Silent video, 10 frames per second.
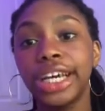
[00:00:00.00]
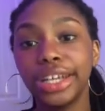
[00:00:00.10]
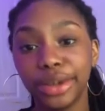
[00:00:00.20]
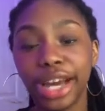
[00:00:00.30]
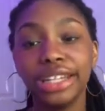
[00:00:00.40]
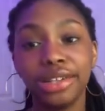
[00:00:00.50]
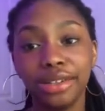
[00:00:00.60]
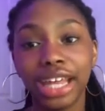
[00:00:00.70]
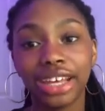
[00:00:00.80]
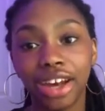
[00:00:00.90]
where I did
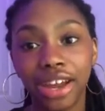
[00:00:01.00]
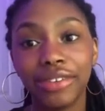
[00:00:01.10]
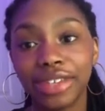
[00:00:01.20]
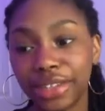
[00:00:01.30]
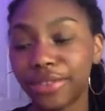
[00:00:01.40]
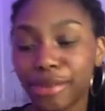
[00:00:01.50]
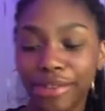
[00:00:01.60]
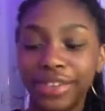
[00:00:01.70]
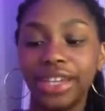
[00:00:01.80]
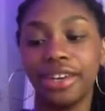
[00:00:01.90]
like got everything for my
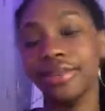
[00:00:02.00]
video.